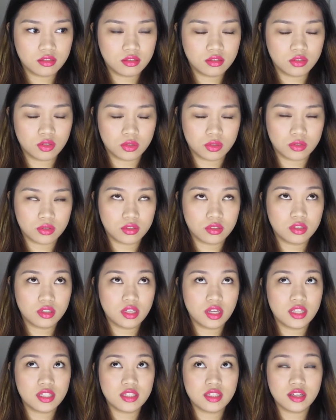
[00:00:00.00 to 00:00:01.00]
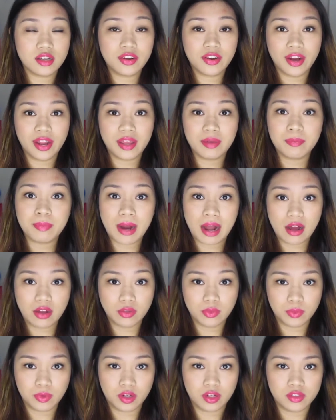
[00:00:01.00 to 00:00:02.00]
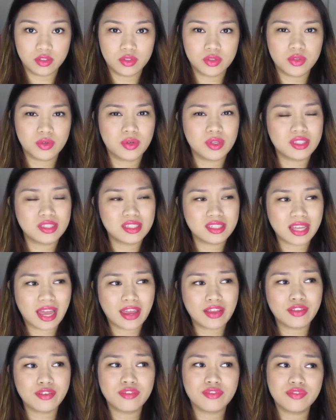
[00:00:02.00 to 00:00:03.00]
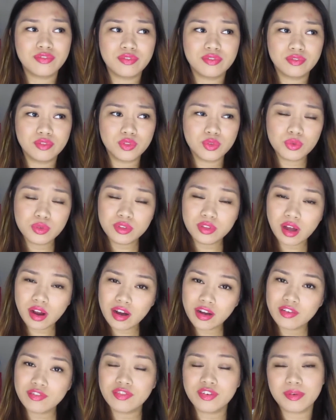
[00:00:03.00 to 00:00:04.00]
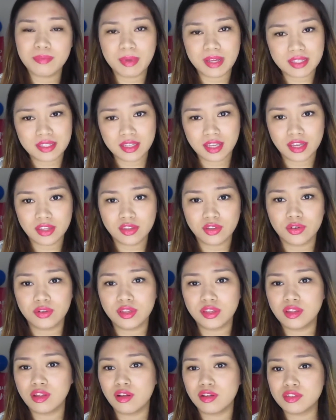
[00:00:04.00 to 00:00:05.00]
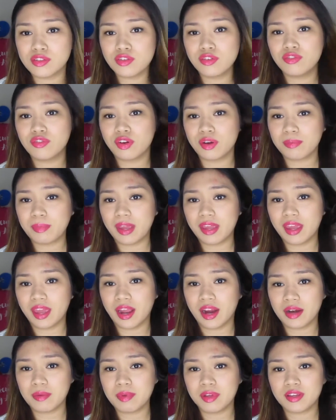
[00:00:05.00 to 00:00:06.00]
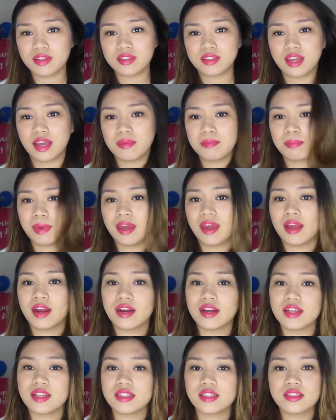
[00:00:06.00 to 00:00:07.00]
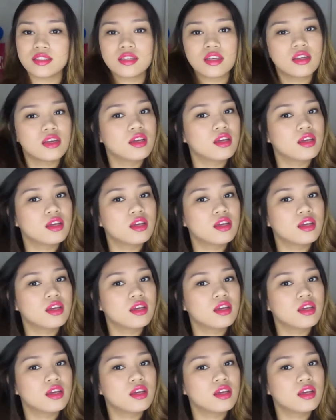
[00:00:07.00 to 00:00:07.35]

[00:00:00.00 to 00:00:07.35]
No, it's a gray brown one. So it's kind of too dark for my skin tone and also for my hair because my hair is